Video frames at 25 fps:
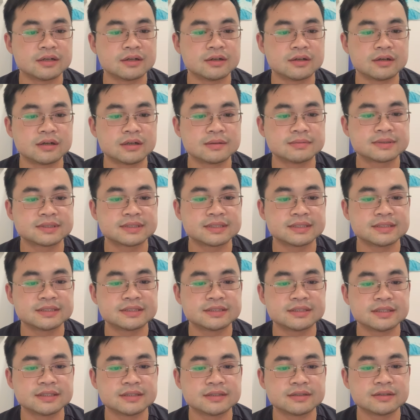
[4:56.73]

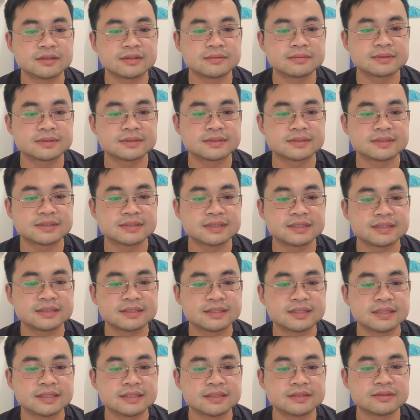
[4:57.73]
opposite
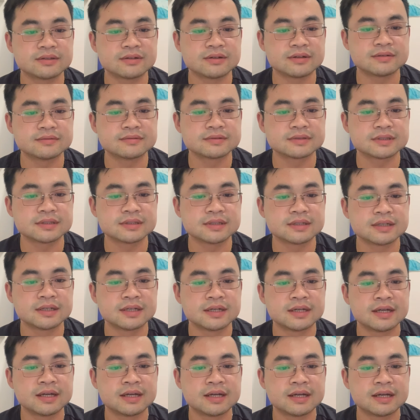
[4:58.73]
of the
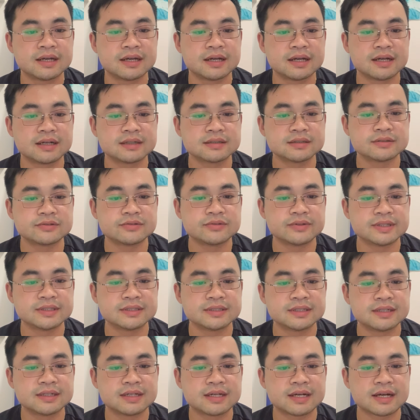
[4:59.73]

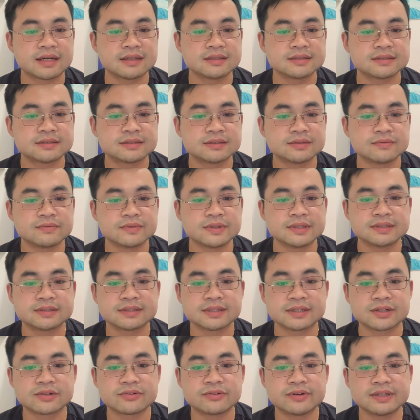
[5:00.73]
adrenaline lines with
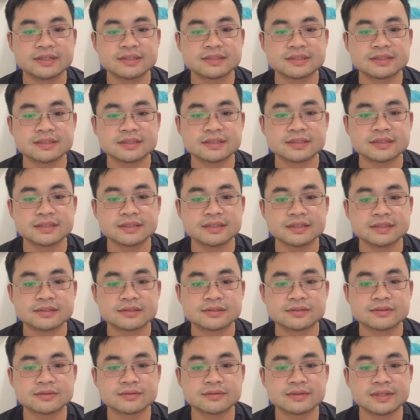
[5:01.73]
increasing
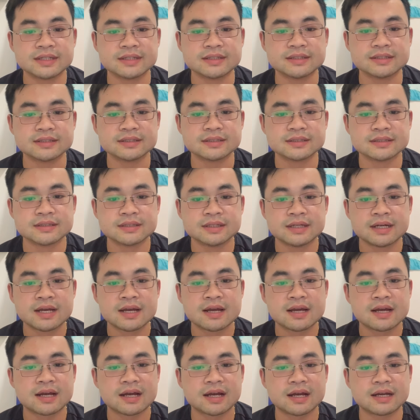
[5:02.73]
insulin
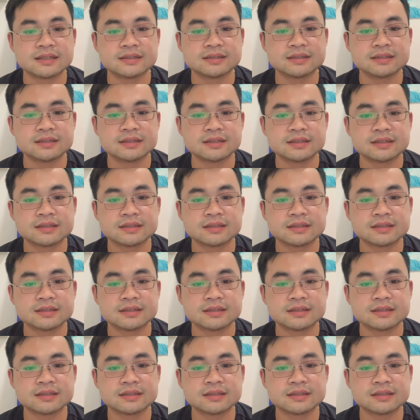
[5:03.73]
and